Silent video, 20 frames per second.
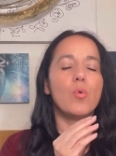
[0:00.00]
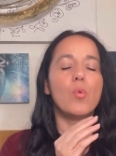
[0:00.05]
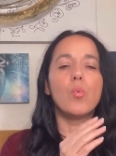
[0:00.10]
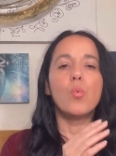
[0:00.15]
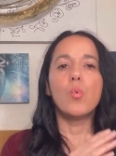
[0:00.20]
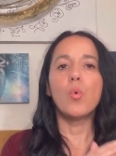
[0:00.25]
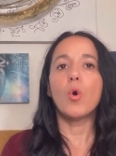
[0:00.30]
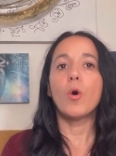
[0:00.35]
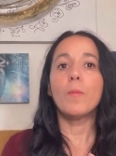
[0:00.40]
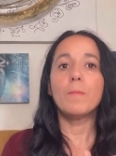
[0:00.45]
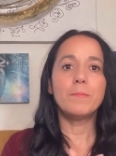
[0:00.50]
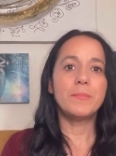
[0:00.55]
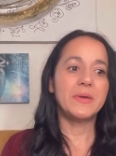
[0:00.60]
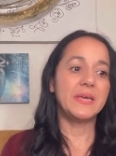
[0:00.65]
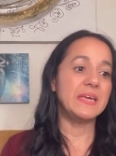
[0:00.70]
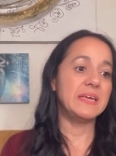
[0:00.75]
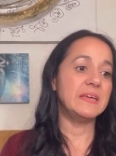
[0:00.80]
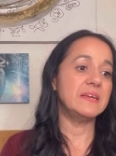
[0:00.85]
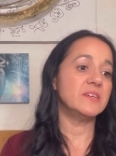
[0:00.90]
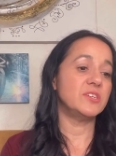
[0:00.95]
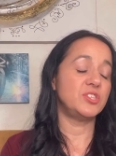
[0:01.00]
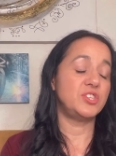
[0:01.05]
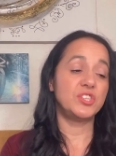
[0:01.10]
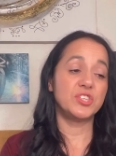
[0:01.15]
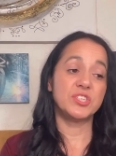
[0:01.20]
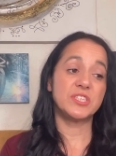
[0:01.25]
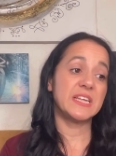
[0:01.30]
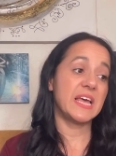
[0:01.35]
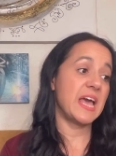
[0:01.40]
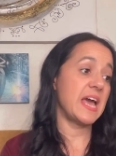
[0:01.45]
won't be
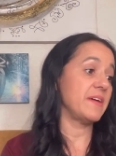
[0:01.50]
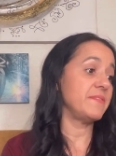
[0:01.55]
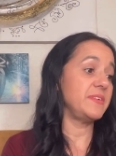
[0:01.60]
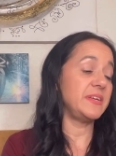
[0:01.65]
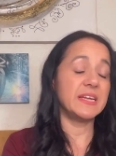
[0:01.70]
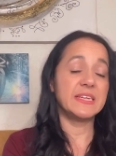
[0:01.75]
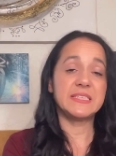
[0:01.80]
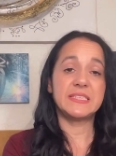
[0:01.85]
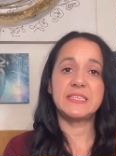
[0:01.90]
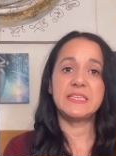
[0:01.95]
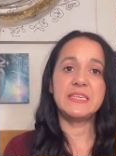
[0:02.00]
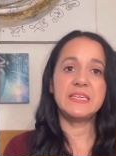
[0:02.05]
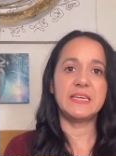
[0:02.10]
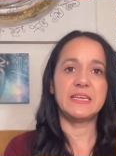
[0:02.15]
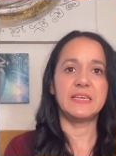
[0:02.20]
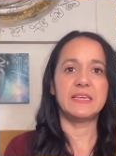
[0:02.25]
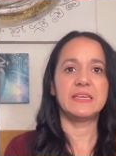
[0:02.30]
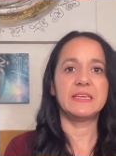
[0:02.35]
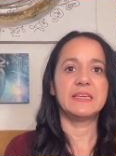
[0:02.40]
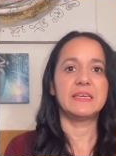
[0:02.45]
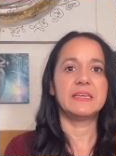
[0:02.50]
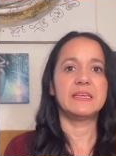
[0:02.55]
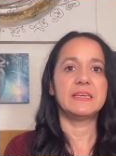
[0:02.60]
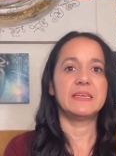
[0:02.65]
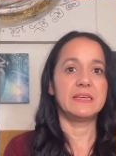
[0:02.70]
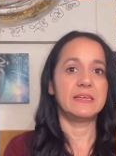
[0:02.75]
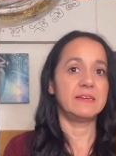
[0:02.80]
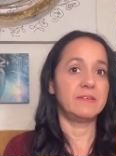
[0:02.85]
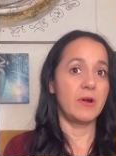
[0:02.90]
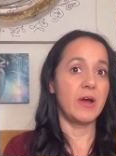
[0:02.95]
just having a tea,
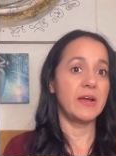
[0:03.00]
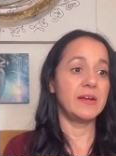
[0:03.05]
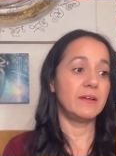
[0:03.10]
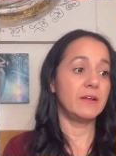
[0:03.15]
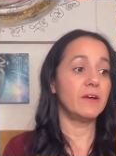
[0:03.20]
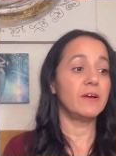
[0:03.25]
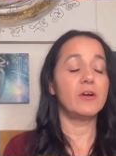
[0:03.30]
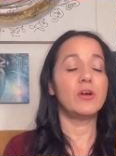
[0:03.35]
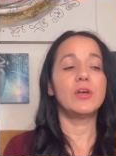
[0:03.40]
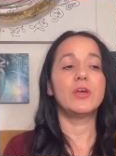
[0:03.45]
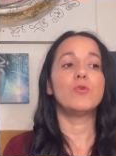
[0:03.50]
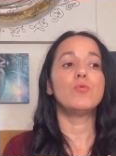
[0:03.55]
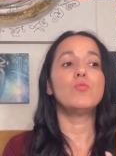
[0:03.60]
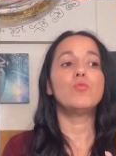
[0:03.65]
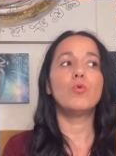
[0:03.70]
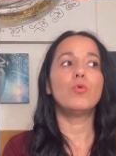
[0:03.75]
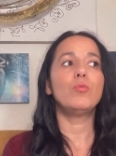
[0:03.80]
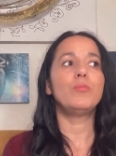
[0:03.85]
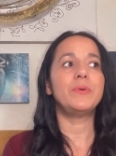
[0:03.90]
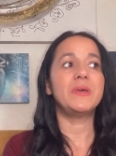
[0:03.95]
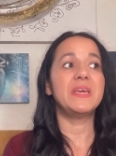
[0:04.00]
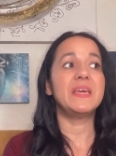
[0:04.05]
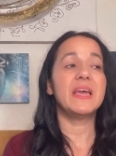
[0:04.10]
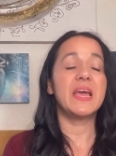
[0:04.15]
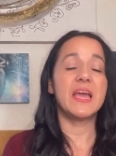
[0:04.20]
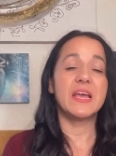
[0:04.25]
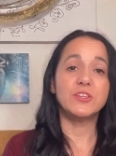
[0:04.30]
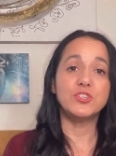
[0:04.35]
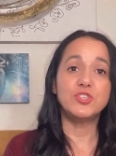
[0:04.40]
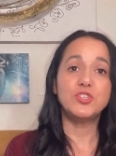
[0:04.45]
right? Will
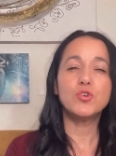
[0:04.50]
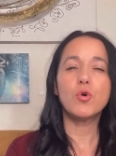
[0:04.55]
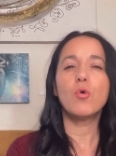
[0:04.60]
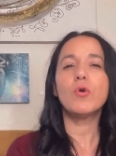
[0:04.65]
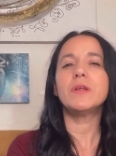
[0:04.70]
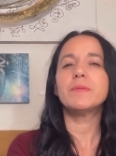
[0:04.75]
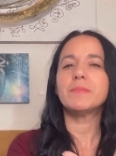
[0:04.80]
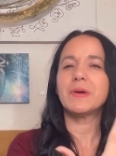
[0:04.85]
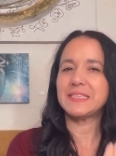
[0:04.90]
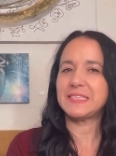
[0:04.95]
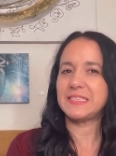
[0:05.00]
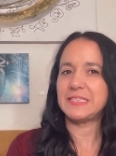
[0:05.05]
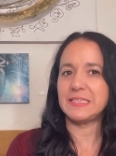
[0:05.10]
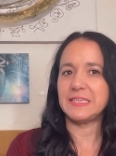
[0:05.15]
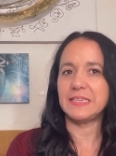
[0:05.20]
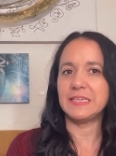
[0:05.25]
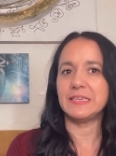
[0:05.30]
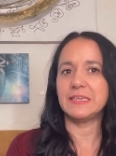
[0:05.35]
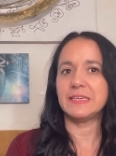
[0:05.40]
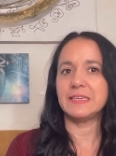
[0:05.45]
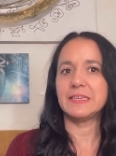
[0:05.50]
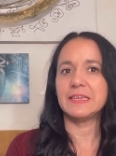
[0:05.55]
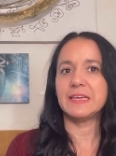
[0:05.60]
be enjoying my tea.